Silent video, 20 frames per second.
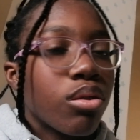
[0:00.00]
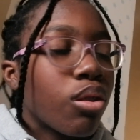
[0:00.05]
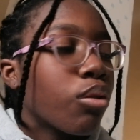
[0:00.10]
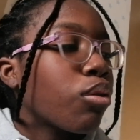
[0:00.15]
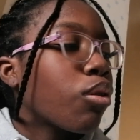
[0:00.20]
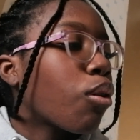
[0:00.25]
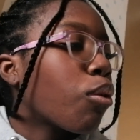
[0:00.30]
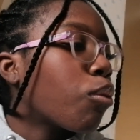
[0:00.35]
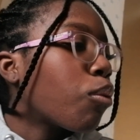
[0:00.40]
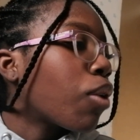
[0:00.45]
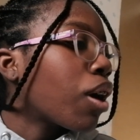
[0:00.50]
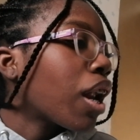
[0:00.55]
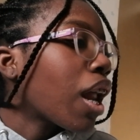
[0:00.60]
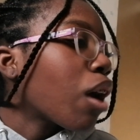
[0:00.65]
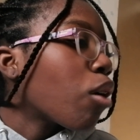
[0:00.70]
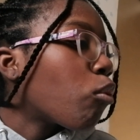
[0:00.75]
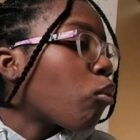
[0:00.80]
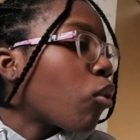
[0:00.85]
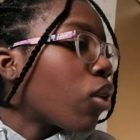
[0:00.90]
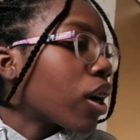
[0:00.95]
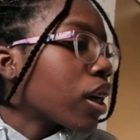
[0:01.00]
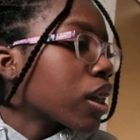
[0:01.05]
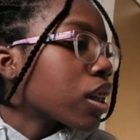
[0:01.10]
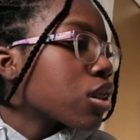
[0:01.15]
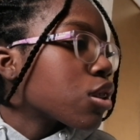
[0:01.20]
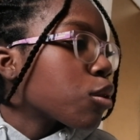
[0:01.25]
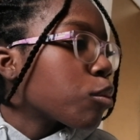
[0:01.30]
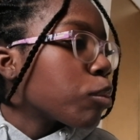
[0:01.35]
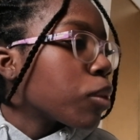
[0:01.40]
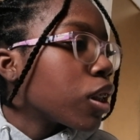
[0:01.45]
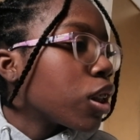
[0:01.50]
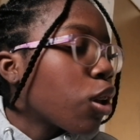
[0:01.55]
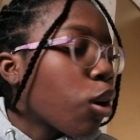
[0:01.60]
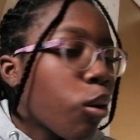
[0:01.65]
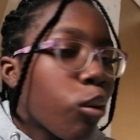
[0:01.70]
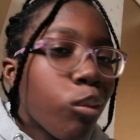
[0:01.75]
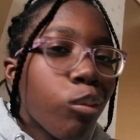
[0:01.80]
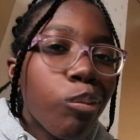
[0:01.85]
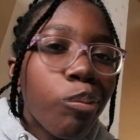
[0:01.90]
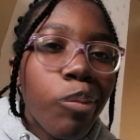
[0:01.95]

don't know what I want it to be though.